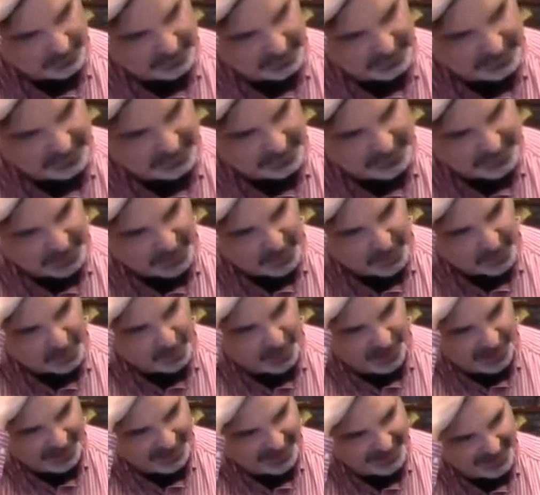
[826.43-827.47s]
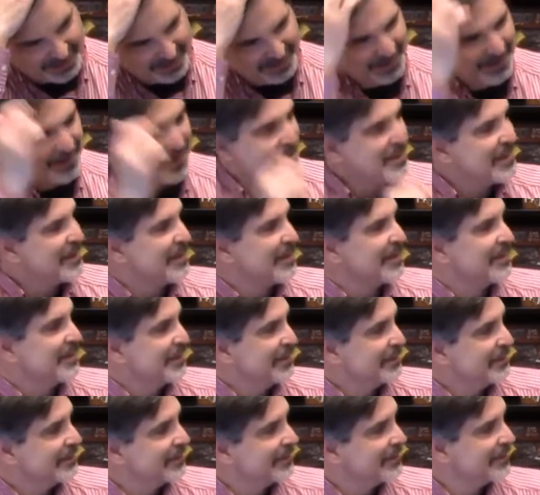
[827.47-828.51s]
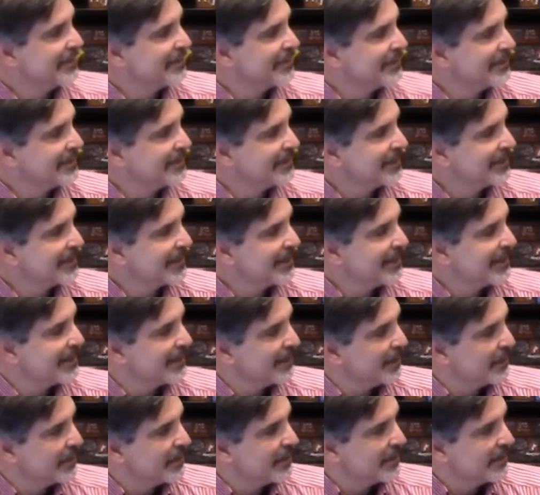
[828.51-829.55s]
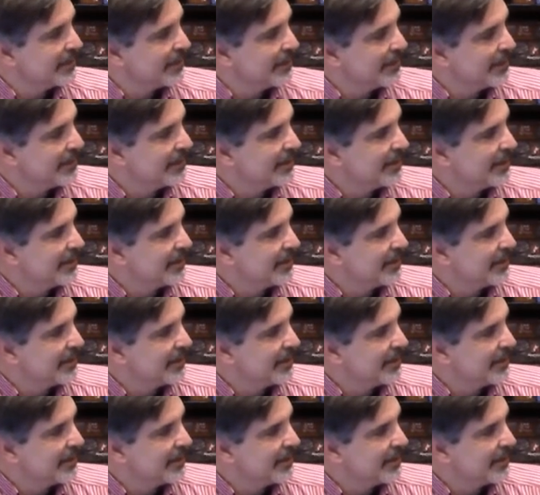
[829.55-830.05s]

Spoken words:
[no speech]